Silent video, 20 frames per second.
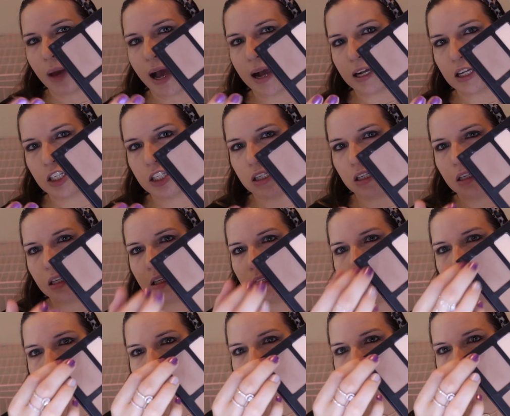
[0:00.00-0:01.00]
packaging
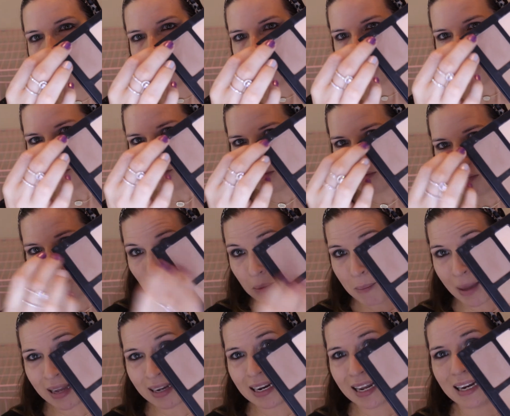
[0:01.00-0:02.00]
is
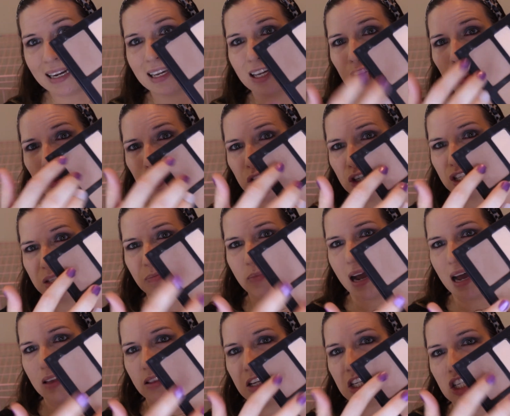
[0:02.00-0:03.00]
magnetic and you can just
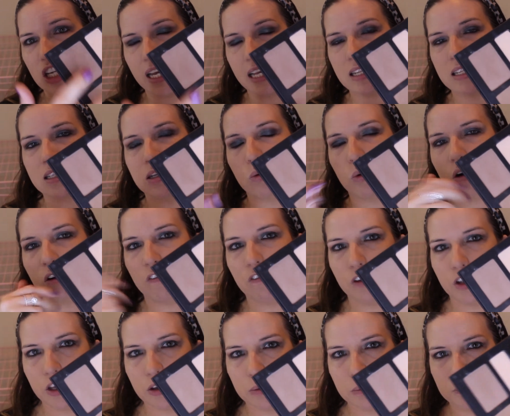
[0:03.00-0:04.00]
buy the shades that work
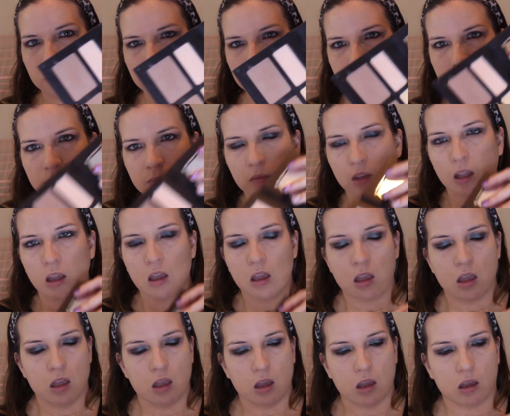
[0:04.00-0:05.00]
for you.
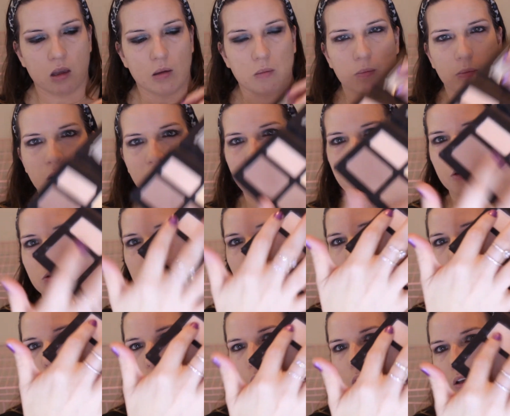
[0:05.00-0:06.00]
But I use
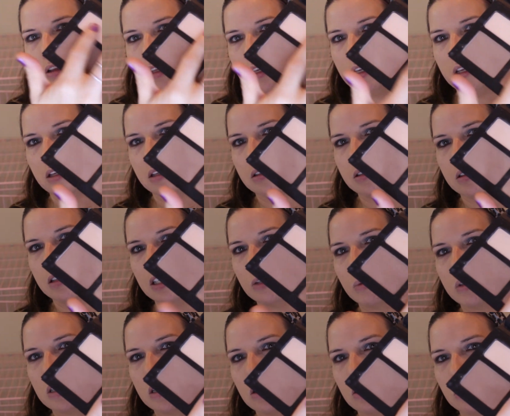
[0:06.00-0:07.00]
all 3 of these. This
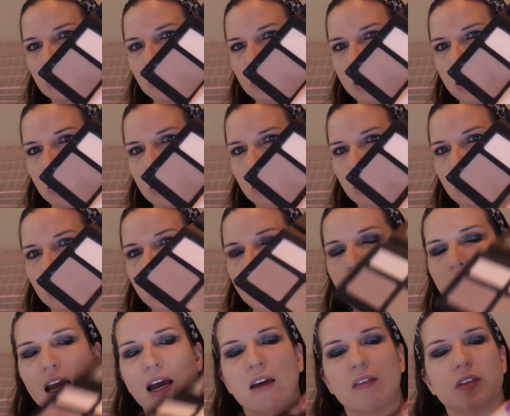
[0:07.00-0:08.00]
one's a little too yellow
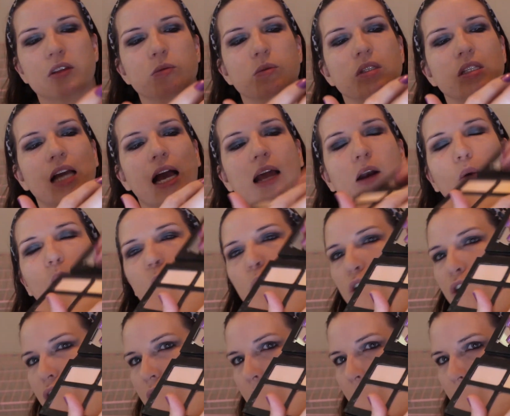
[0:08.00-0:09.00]
and this one's kind of
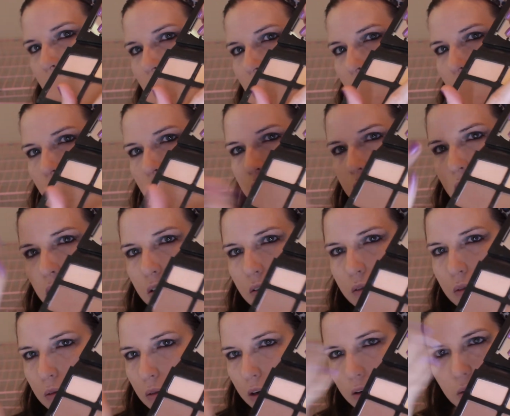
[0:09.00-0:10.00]
orangey, but I'll use it
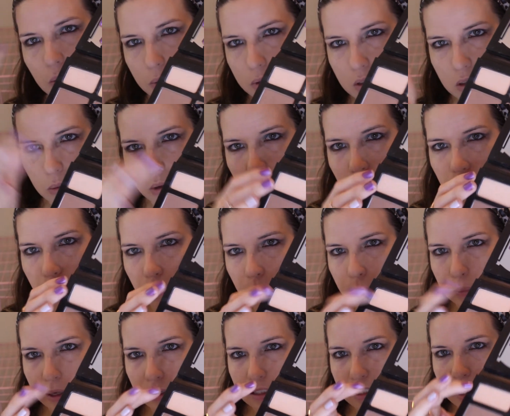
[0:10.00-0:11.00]
every once in a while.
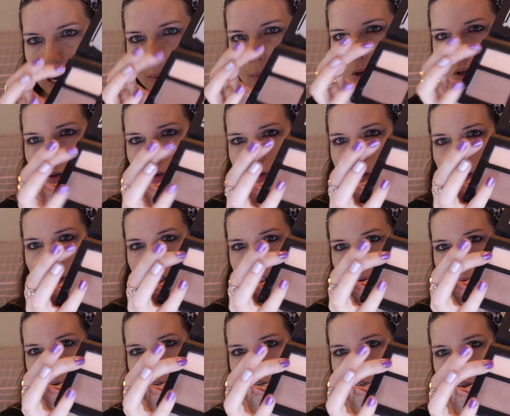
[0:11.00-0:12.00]
But today I'm going to use
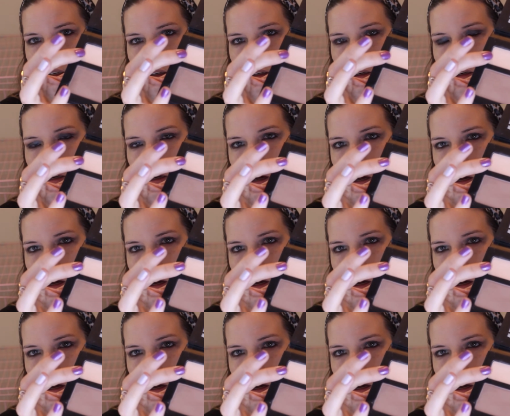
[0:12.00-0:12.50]
this one.